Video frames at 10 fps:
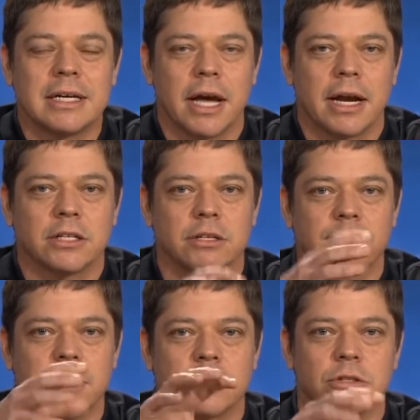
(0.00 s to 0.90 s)
And as the
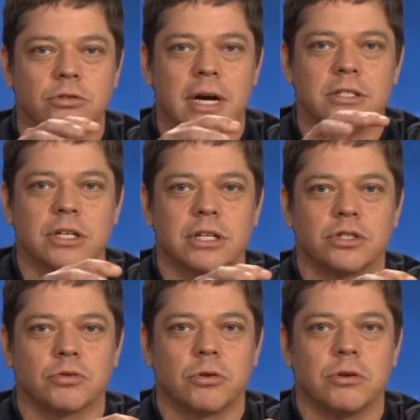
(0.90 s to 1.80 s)
vehicle tries to
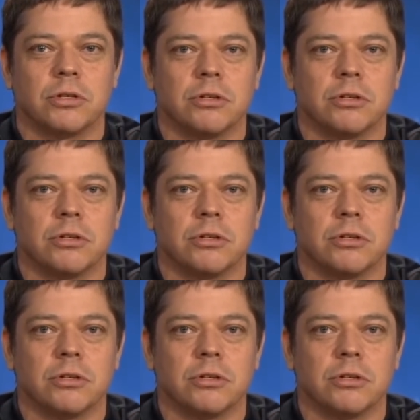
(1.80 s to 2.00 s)
control,